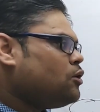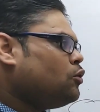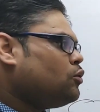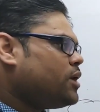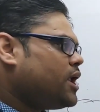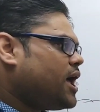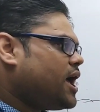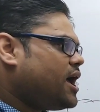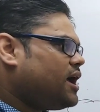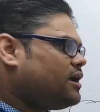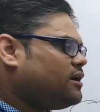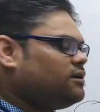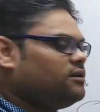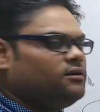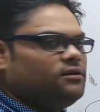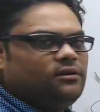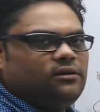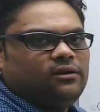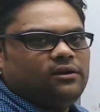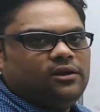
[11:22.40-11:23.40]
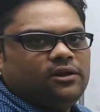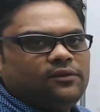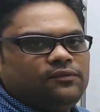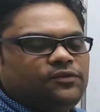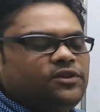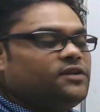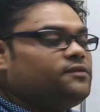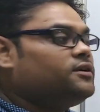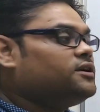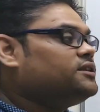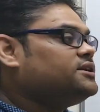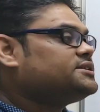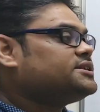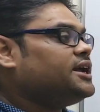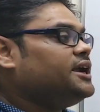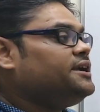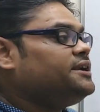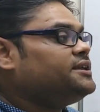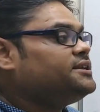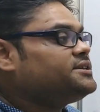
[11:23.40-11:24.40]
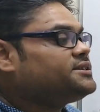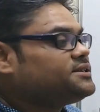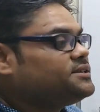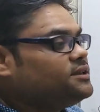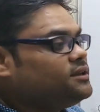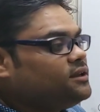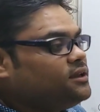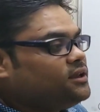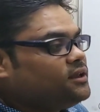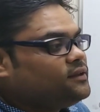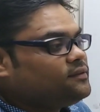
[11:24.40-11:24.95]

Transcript: Onak, they were the scientists